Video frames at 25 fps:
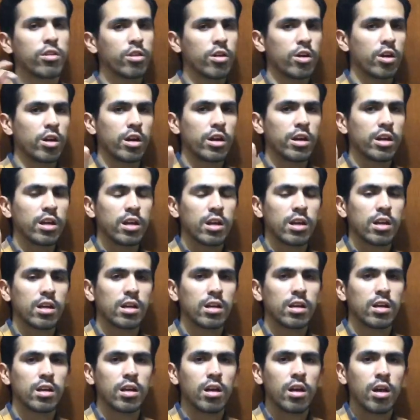Third,
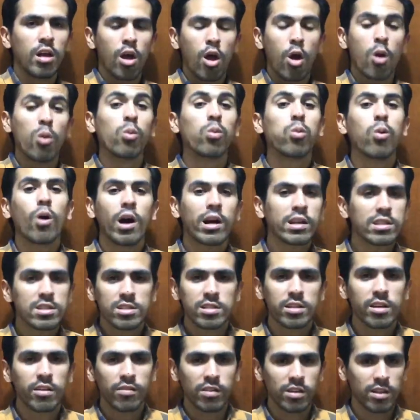
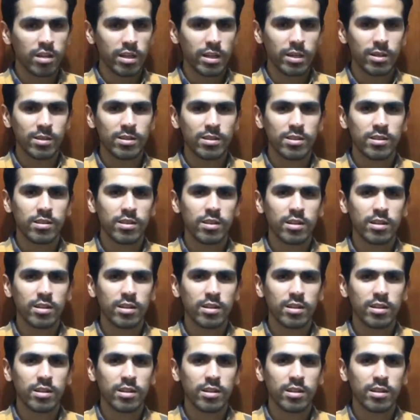watch the video.